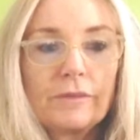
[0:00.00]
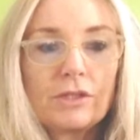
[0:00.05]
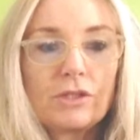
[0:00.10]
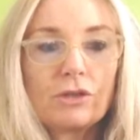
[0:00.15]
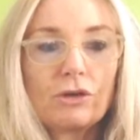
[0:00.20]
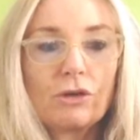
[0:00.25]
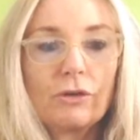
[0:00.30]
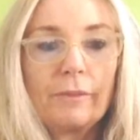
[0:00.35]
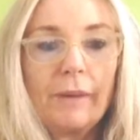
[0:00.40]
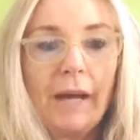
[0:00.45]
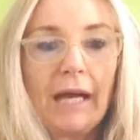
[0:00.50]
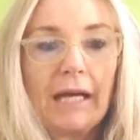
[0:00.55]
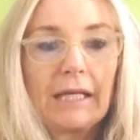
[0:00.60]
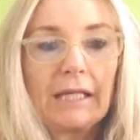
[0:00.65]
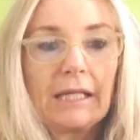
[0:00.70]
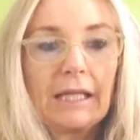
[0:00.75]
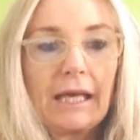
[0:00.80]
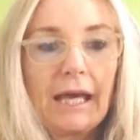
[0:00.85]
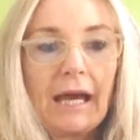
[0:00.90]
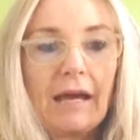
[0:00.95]
so back in
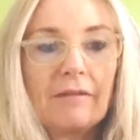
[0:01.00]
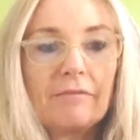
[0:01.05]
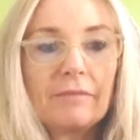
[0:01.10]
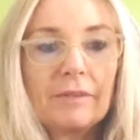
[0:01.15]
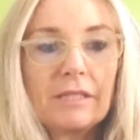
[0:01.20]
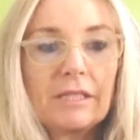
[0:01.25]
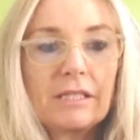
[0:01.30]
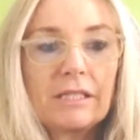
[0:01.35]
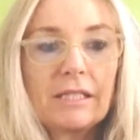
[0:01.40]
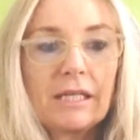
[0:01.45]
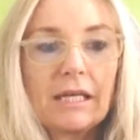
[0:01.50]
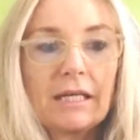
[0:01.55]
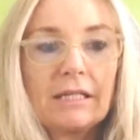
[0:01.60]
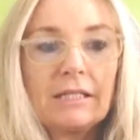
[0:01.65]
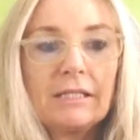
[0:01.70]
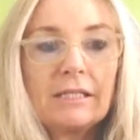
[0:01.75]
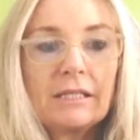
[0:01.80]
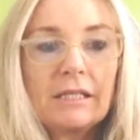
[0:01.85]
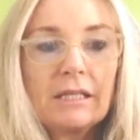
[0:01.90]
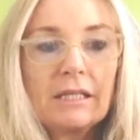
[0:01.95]
the caveman
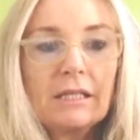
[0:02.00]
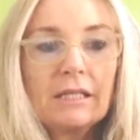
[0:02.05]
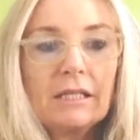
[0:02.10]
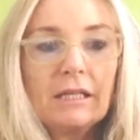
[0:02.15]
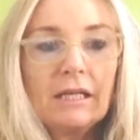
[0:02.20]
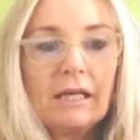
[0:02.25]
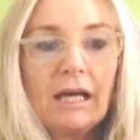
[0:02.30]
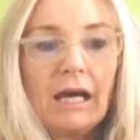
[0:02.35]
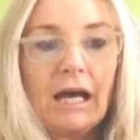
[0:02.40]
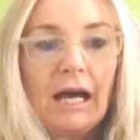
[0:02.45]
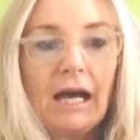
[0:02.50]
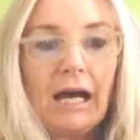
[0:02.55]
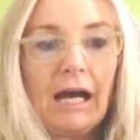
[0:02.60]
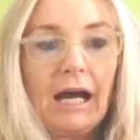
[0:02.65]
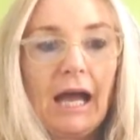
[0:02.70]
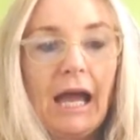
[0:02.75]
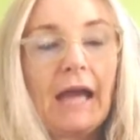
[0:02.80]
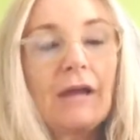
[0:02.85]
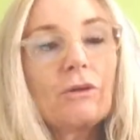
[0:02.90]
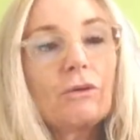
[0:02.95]
days,
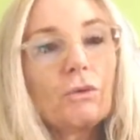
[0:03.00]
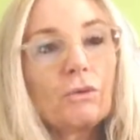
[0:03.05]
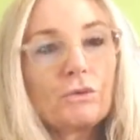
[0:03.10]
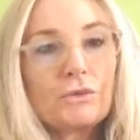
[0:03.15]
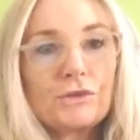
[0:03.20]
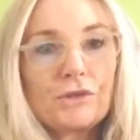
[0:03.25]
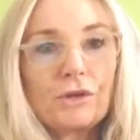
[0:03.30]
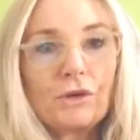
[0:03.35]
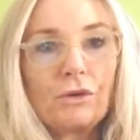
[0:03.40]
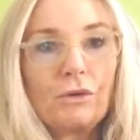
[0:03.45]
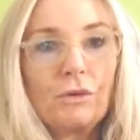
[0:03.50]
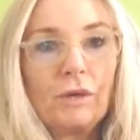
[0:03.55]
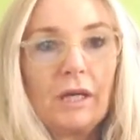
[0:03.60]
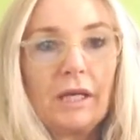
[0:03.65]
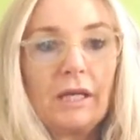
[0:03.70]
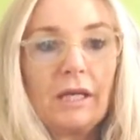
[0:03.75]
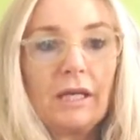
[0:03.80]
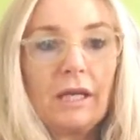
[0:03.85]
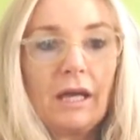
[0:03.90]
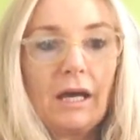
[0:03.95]
and also
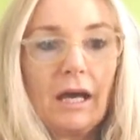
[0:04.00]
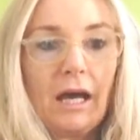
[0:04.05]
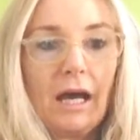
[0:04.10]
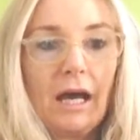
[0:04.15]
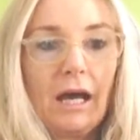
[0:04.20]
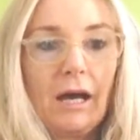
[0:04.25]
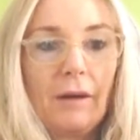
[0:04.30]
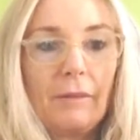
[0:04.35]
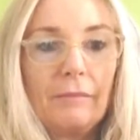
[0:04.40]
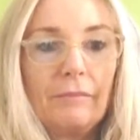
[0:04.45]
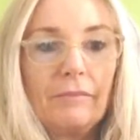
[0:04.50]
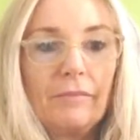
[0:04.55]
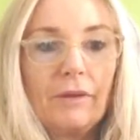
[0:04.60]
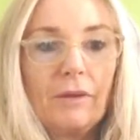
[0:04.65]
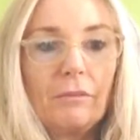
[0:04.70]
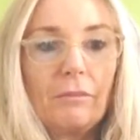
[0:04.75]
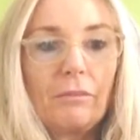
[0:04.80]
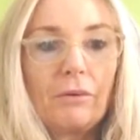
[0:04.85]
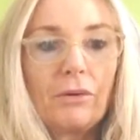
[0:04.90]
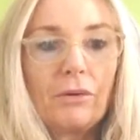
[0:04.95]
in
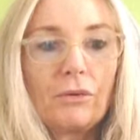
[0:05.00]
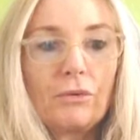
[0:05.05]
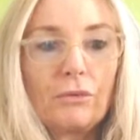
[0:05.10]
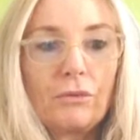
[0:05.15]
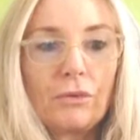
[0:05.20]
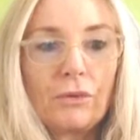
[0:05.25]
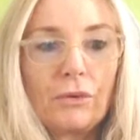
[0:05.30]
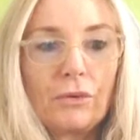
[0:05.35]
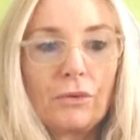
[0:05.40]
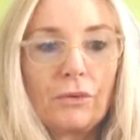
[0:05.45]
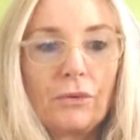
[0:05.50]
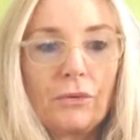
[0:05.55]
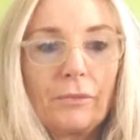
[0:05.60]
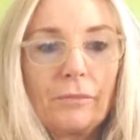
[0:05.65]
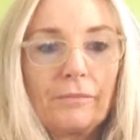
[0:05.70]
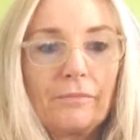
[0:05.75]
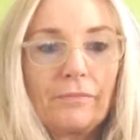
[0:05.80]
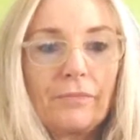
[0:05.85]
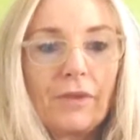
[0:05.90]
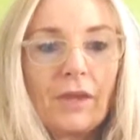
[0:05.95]
Peru.
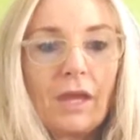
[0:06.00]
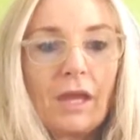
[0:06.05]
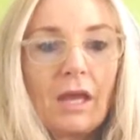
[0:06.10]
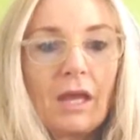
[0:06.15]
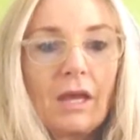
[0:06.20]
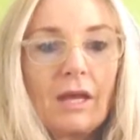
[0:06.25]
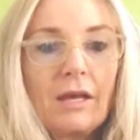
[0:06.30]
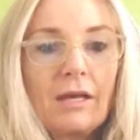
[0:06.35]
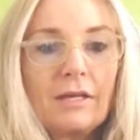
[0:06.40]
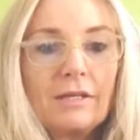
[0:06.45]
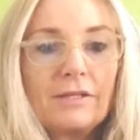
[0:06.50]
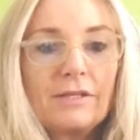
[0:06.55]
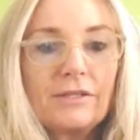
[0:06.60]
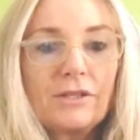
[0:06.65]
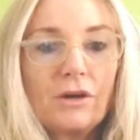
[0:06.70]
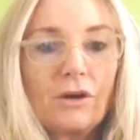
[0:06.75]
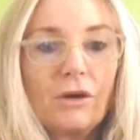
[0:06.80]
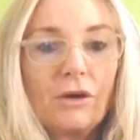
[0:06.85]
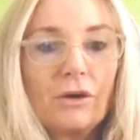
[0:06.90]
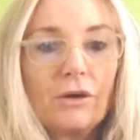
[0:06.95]

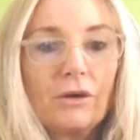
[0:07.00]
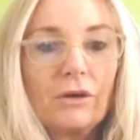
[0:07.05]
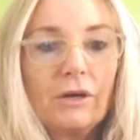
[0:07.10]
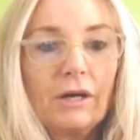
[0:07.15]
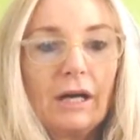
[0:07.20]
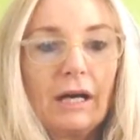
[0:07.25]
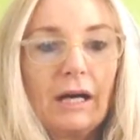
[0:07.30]
So,